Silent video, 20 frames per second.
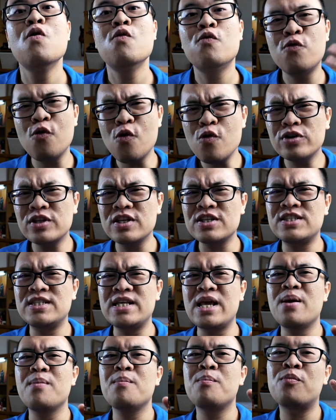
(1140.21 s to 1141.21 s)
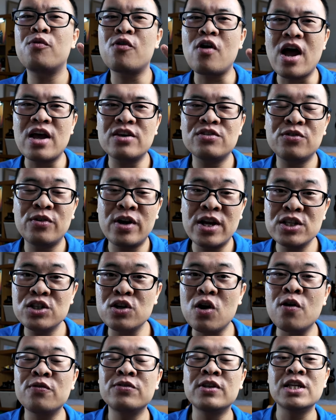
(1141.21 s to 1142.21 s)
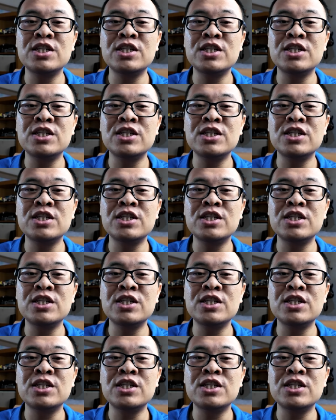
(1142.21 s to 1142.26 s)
For the same price range of the